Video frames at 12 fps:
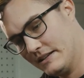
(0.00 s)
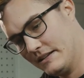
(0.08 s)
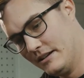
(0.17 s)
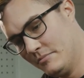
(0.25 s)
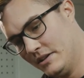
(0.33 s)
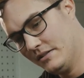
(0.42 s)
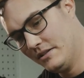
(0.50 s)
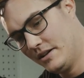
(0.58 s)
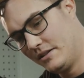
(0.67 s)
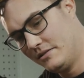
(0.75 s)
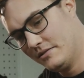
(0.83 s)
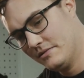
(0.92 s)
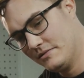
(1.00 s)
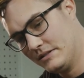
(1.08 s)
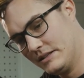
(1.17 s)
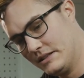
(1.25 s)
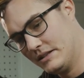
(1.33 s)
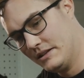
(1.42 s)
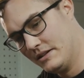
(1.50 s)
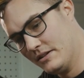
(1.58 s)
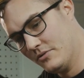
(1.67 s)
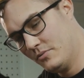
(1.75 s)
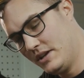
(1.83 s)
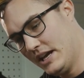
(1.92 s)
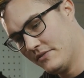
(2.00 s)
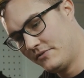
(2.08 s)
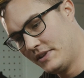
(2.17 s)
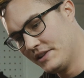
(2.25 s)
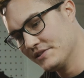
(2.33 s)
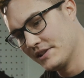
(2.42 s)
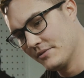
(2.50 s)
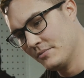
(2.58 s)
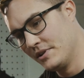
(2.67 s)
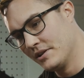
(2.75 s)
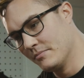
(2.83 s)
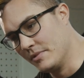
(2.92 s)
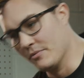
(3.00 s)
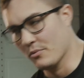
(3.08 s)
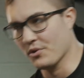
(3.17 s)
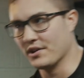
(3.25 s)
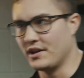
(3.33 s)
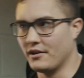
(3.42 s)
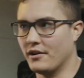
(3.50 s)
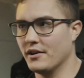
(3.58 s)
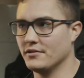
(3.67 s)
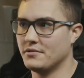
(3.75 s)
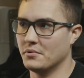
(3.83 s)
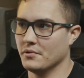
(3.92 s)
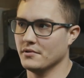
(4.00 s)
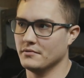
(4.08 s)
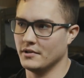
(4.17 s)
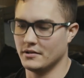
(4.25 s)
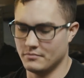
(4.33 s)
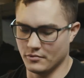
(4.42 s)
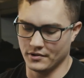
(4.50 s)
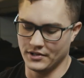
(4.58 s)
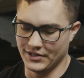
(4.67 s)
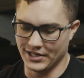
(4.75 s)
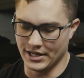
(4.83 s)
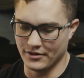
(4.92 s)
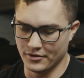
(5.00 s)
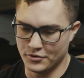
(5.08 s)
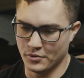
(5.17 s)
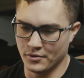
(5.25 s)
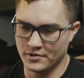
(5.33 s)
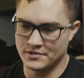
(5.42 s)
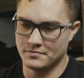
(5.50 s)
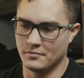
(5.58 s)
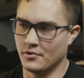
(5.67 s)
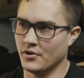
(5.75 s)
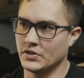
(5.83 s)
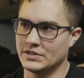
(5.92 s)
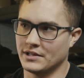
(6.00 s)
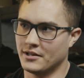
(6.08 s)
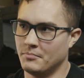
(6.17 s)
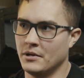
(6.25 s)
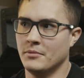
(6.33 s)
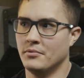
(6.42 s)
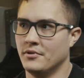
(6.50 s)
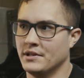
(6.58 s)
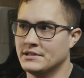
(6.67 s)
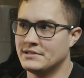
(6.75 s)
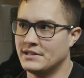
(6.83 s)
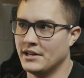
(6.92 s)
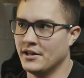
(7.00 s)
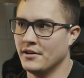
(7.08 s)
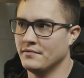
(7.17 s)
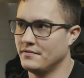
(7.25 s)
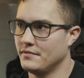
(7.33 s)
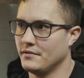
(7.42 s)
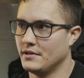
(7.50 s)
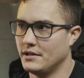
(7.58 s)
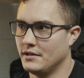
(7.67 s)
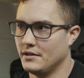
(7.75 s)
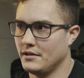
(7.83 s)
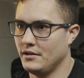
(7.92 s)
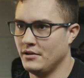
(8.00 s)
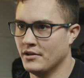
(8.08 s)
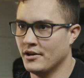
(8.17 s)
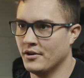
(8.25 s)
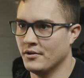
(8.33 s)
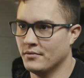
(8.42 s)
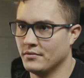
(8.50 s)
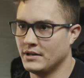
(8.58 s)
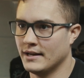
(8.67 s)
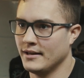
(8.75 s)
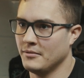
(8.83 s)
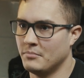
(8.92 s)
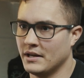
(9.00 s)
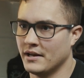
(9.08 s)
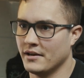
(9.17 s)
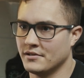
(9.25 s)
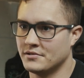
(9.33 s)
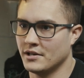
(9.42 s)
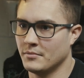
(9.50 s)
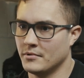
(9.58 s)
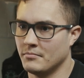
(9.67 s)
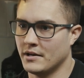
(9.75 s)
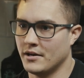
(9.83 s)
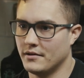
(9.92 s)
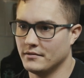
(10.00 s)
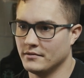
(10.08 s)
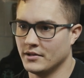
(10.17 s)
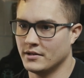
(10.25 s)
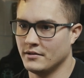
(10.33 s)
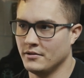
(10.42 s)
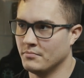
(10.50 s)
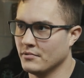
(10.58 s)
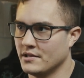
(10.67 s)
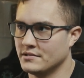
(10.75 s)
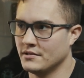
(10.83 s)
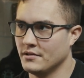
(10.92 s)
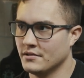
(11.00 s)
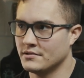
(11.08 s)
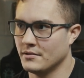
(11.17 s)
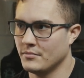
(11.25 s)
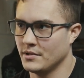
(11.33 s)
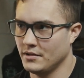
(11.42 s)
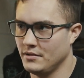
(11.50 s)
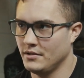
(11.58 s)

I mean, like, we have things that we could be working on working together towards more as like a people instead of getting bent out of shape about like a new president or something.